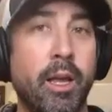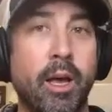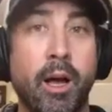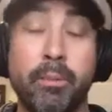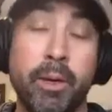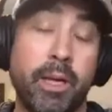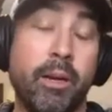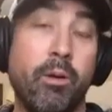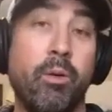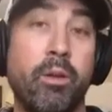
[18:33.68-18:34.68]
I'm going to
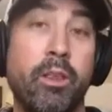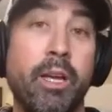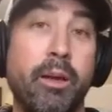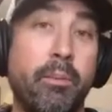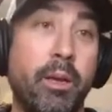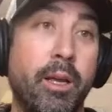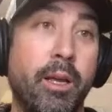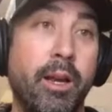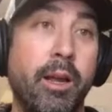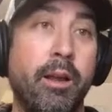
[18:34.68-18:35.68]
get a hold of them.
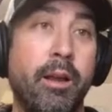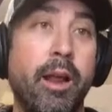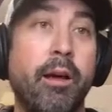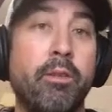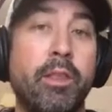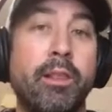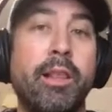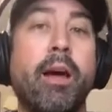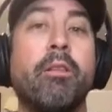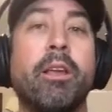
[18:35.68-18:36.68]
Now
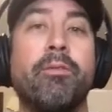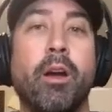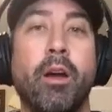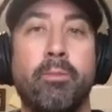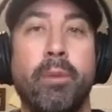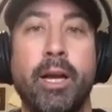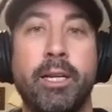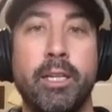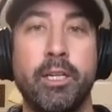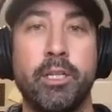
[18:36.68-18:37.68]
they've caught my
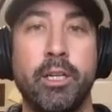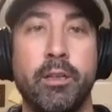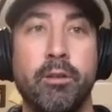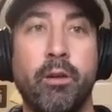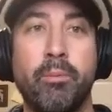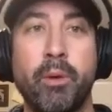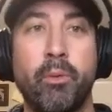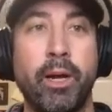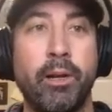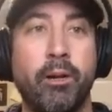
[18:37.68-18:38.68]
attention. They're on my
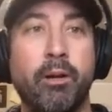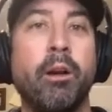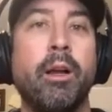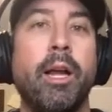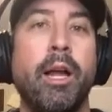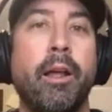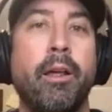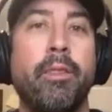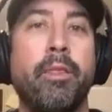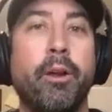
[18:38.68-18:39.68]
radar,
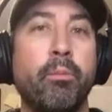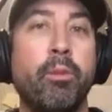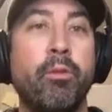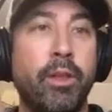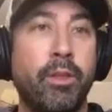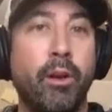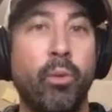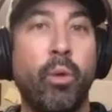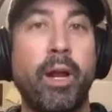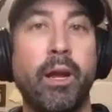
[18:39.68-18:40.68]
and they're moving their
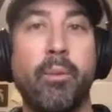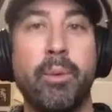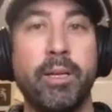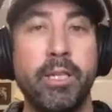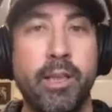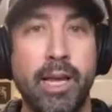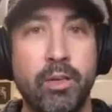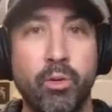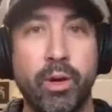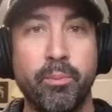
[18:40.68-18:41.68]
way up into that
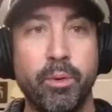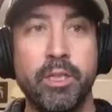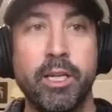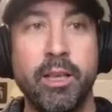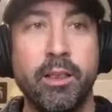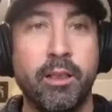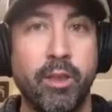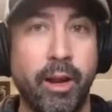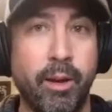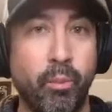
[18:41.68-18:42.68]
20%
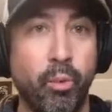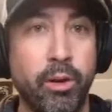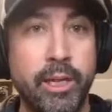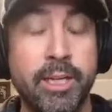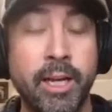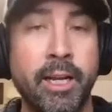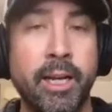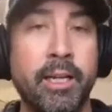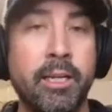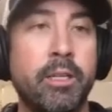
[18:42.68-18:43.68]
that I'm really
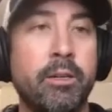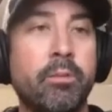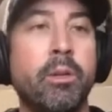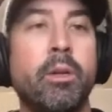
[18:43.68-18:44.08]
dedicated to.